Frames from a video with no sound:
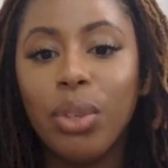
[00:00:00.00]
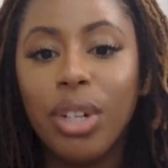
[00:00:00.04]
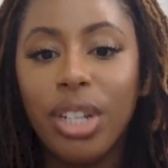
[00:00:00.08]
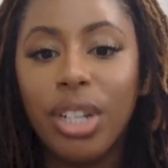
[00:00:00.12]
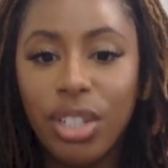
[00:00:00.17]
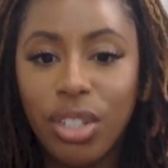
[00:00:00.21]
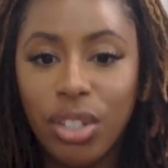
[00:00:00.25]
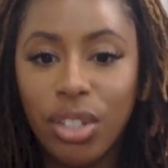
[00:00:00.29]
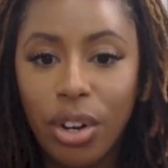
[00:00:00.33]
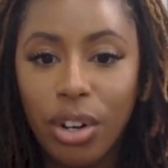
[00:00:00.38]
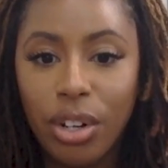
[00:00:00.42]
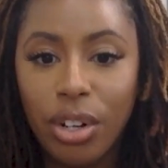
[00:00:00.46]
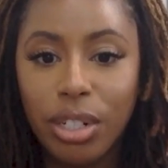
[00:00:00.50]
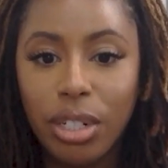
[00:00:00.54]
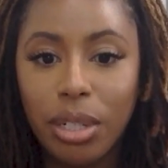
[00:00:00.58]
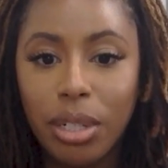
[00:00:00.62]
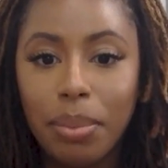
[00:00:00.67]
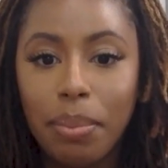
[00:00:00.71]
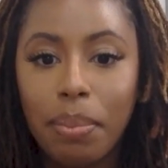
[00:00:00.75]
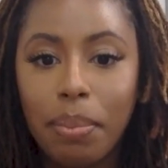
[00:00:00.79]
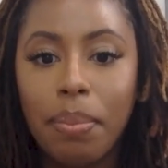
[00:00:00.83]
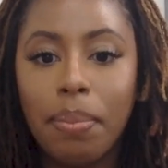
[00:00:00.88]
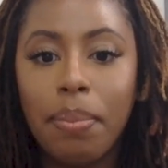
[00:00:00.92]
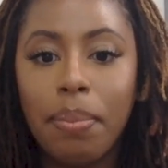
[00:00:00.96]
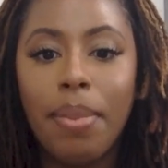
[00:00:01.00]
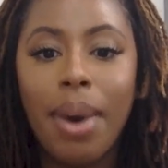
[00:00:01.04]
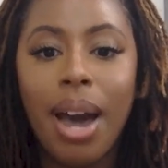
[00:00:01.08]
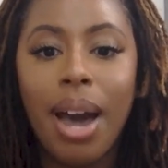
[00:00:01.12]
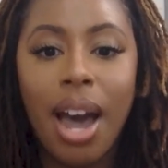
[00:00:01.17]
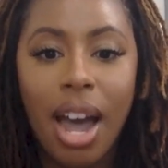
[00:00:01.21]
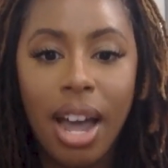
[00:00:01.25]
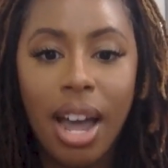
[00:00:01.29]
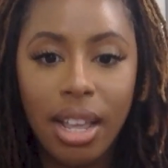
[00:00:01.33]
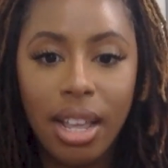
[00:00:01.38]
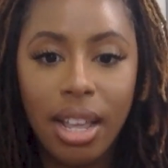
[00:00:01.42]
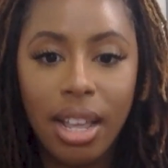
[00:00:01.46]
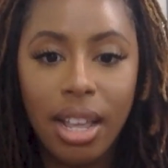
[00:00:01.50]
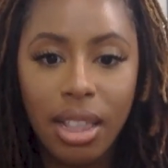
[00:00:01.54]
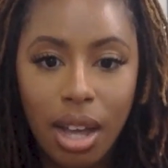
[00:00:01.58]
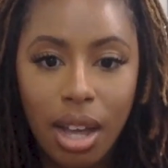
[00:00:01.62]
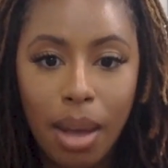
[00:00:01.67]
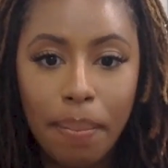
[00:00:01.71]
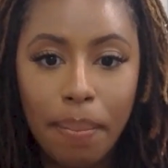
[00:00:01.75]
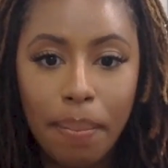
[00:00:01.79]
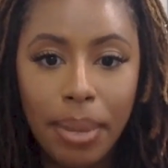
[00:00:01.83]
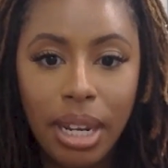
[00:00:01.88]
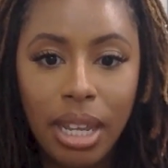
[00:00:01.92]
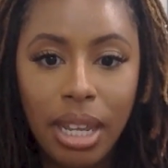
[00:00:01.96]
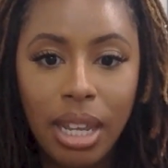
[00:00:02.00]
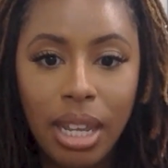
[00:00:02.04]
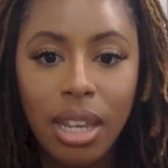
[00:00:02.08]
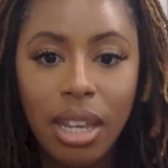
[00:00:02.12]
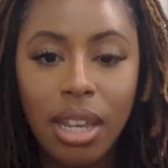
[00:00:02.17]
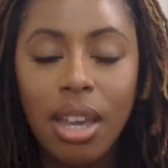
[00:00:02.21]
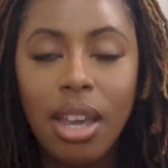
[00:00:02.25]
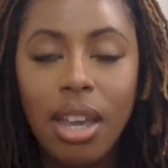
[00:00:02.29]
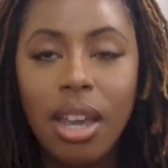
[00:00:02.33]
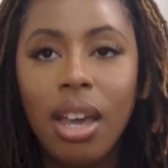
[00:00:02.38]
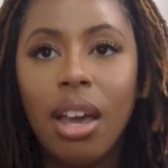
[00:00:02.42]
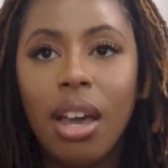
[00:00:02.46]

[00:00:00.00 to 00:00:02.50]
research behind the company.